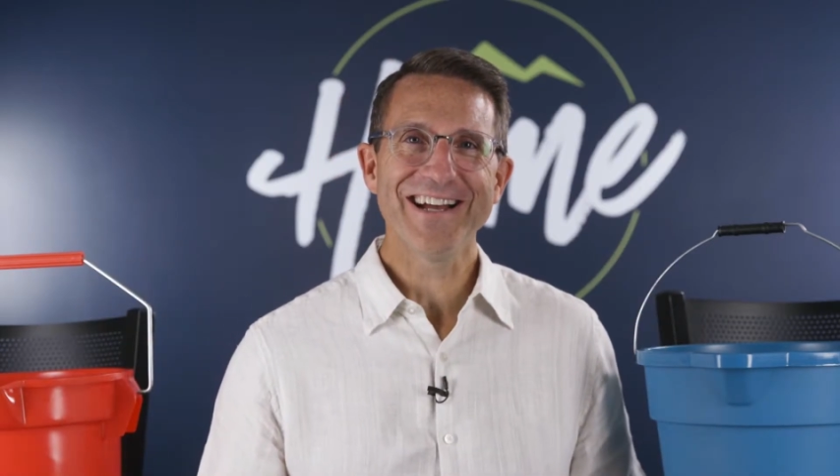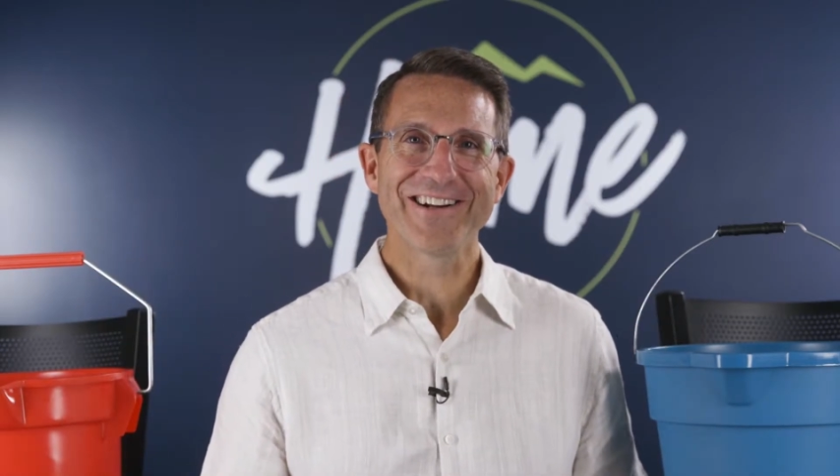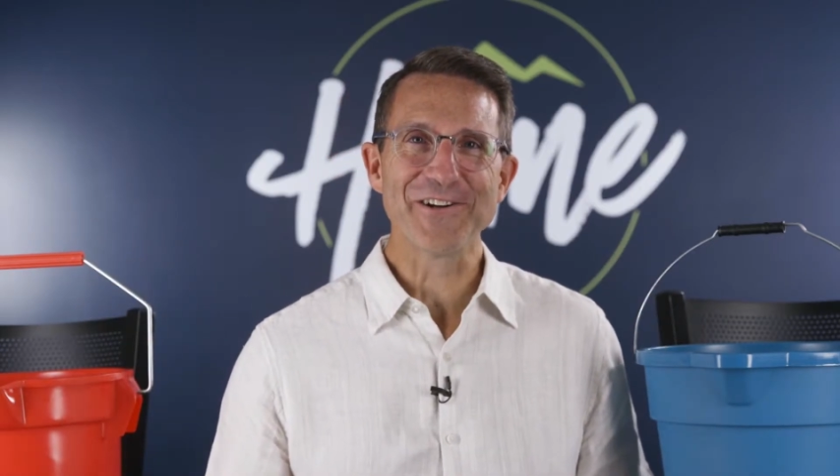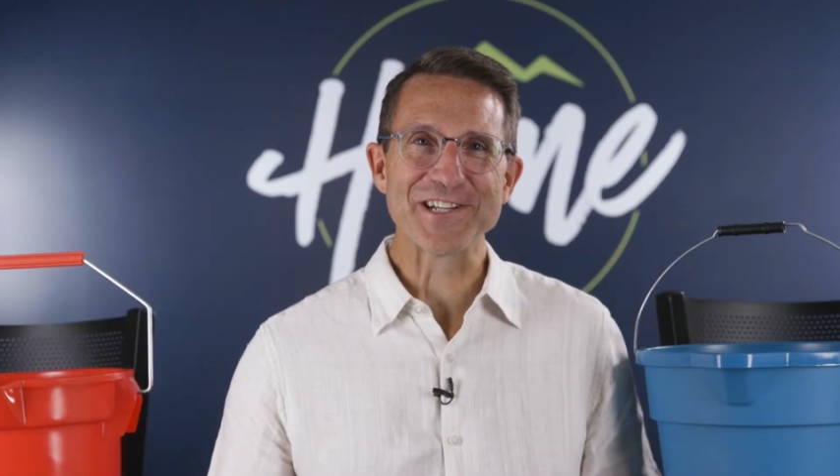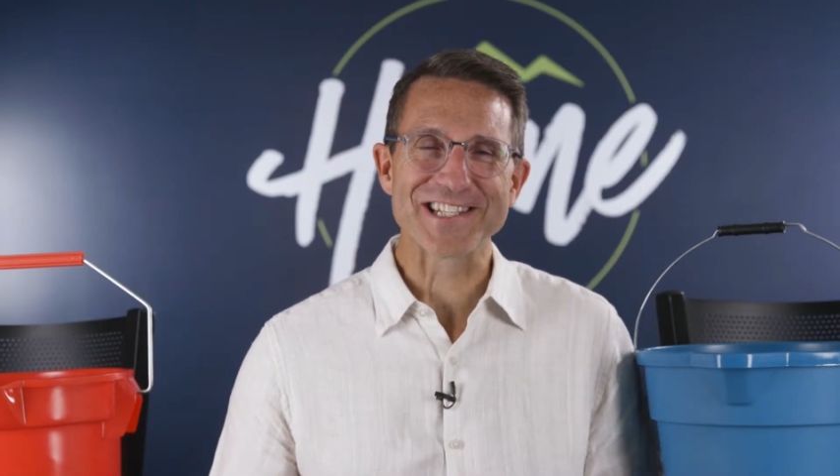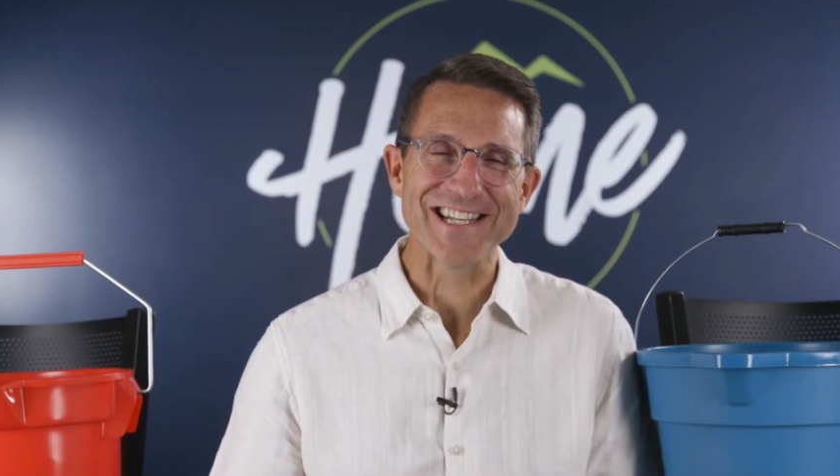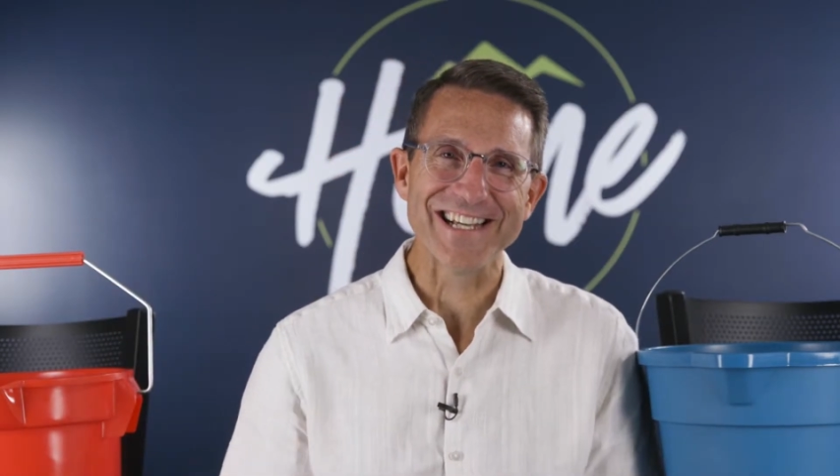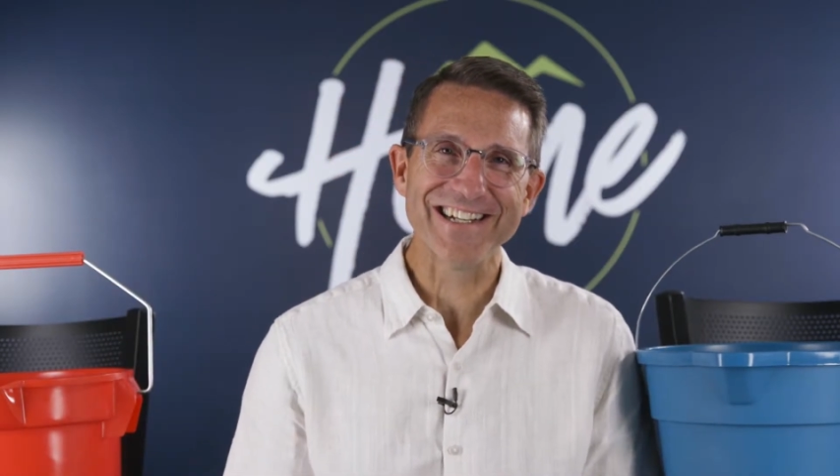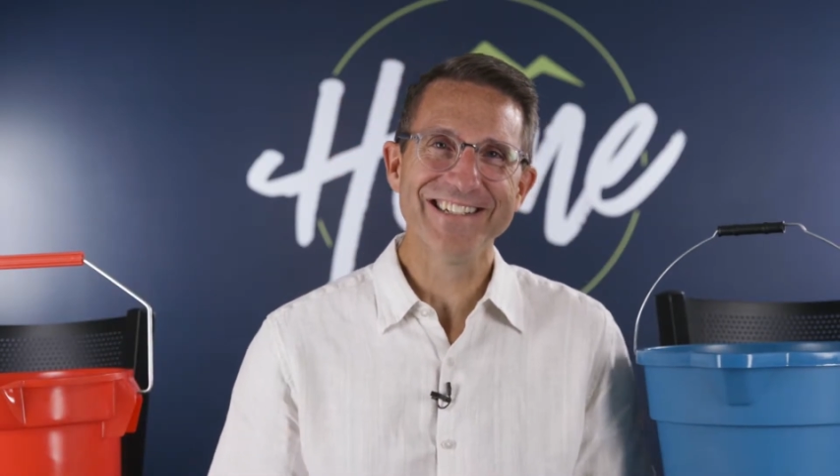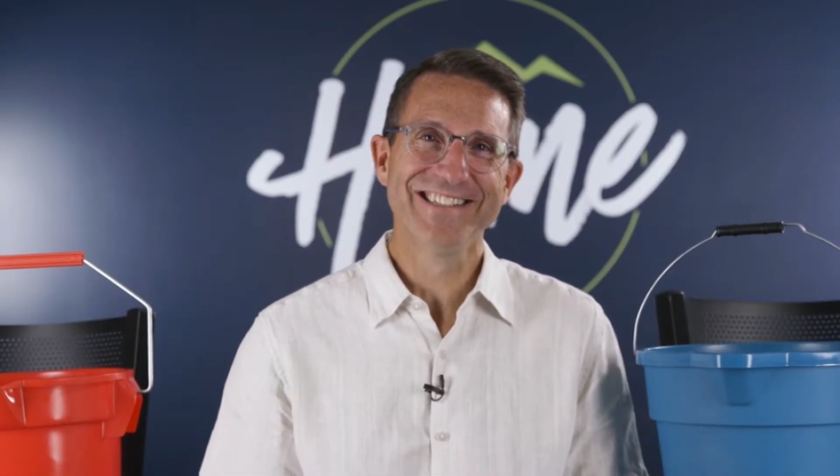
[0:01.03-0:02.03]
Good to see
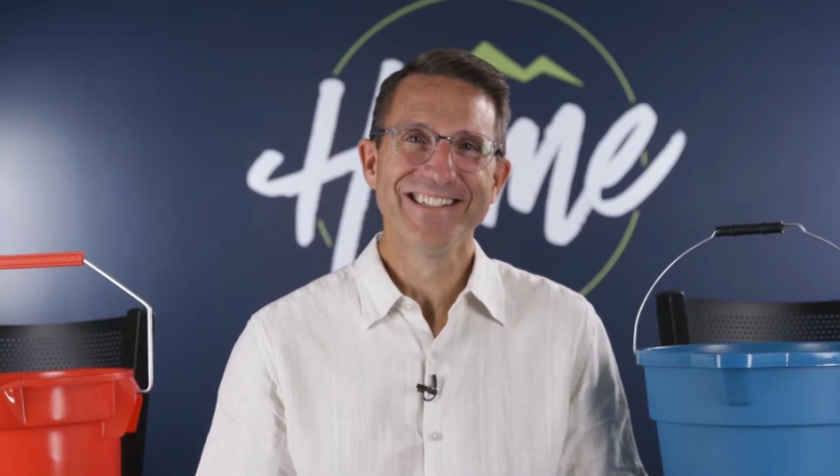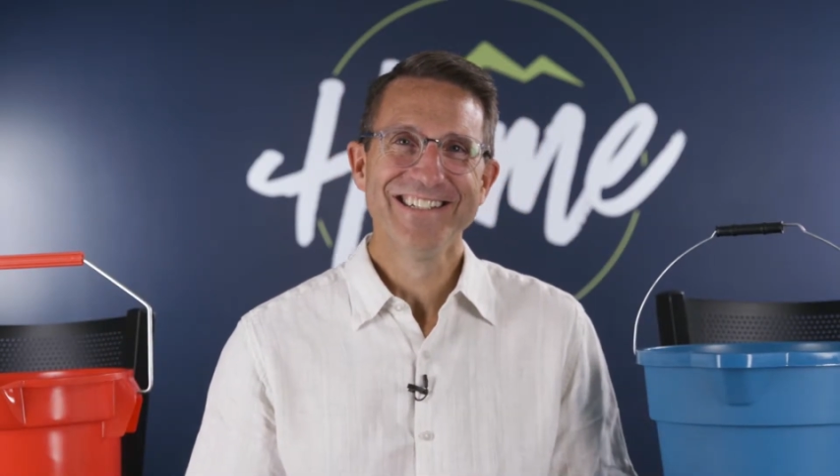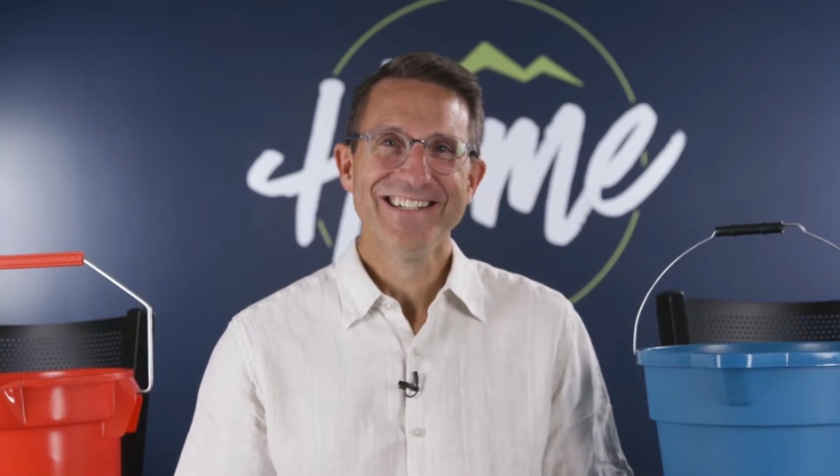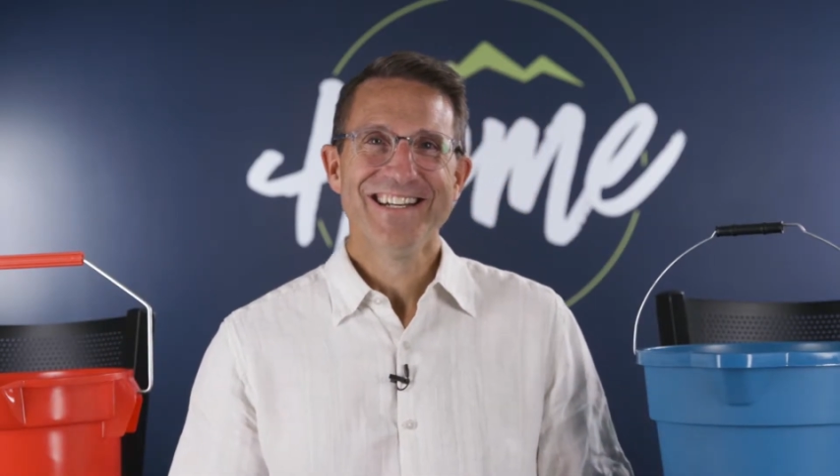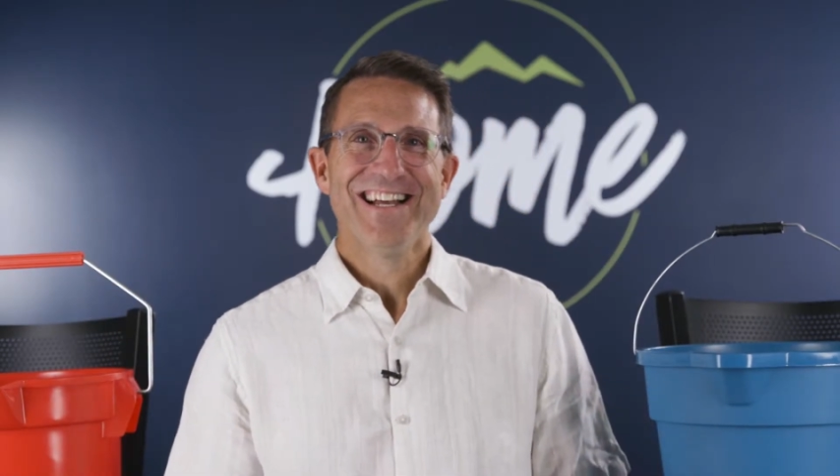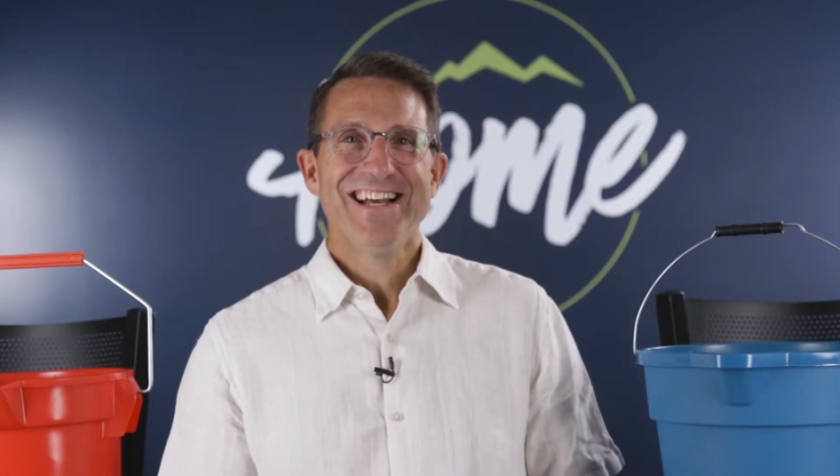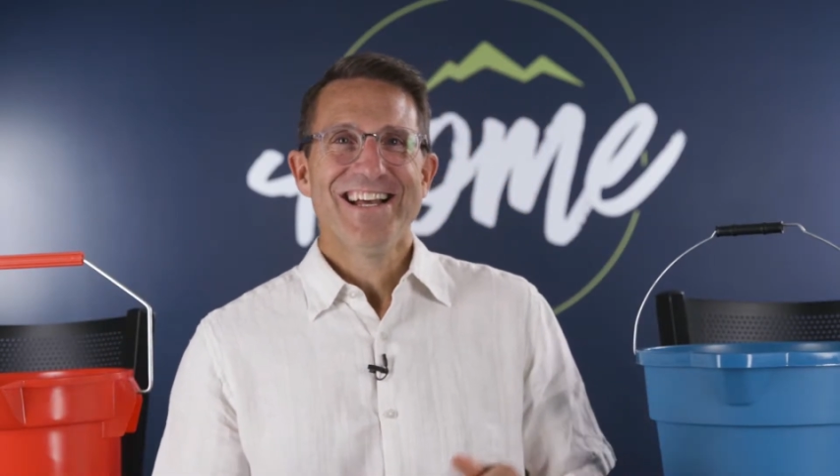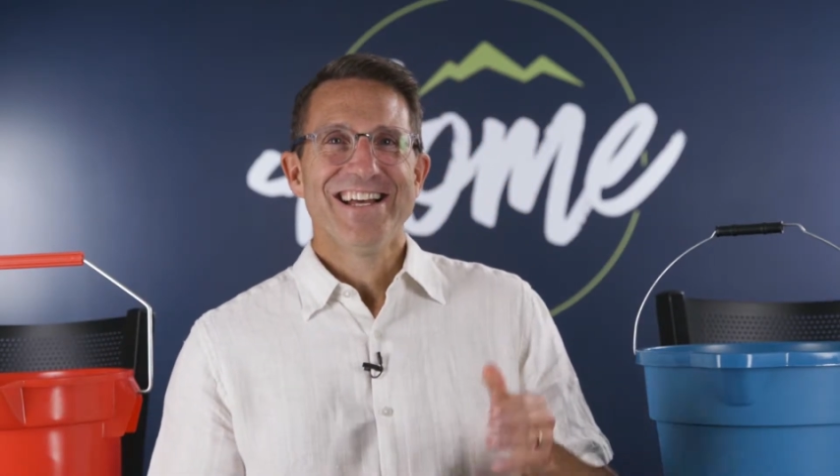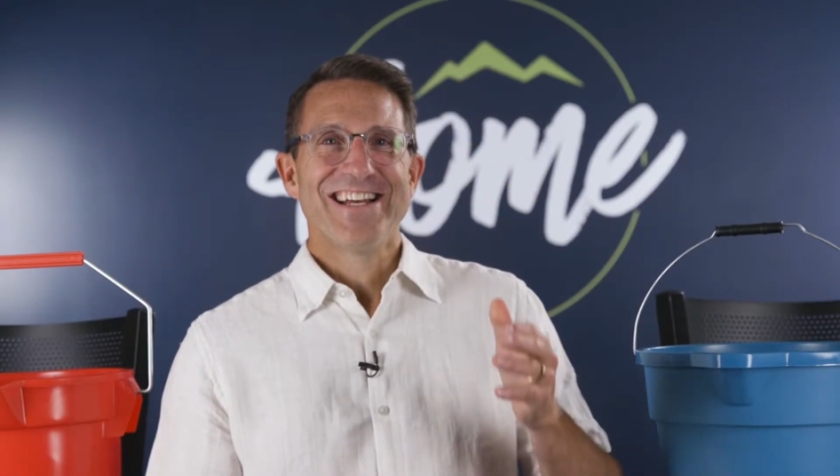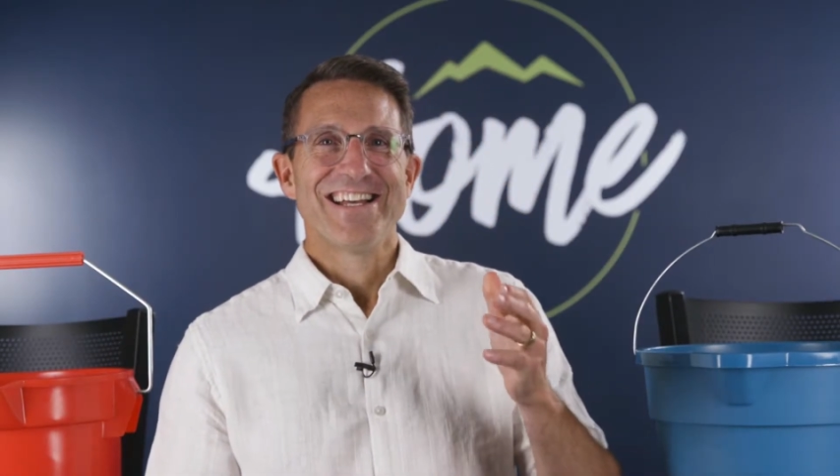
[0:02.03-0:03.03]
you.
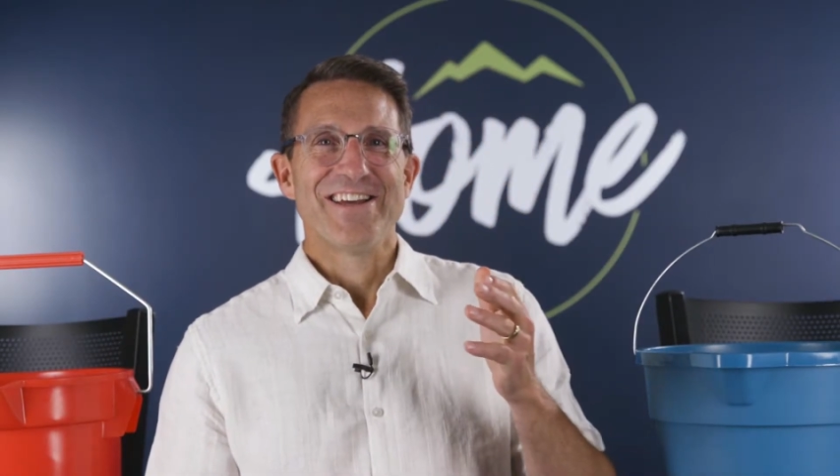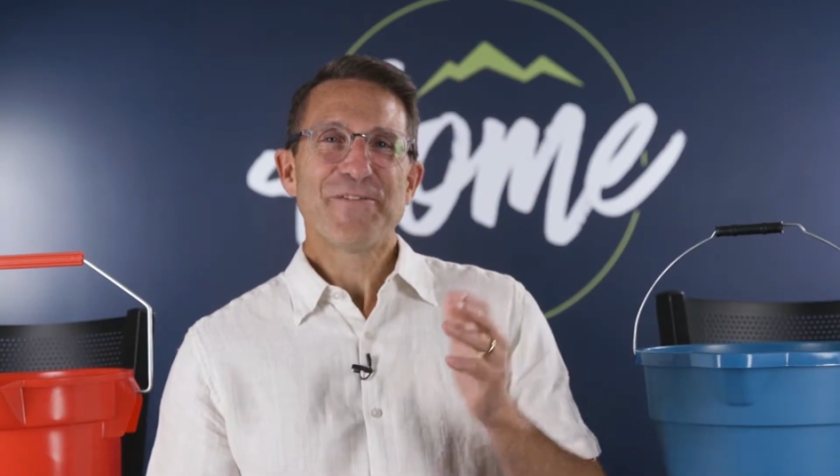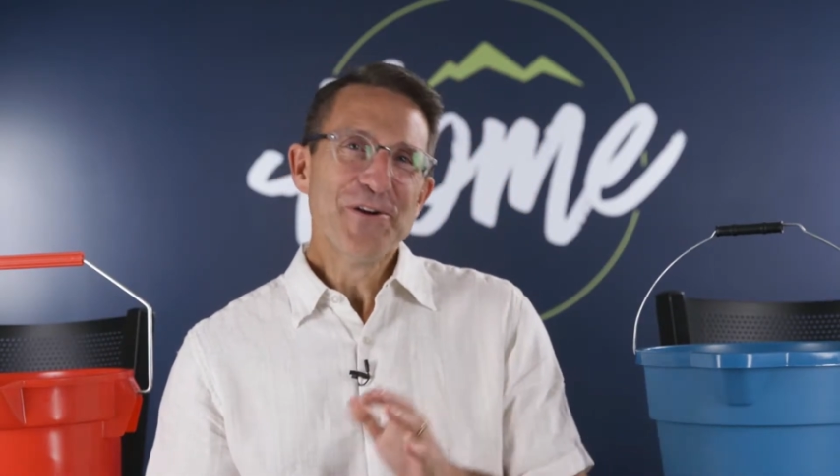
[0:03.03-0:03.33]
If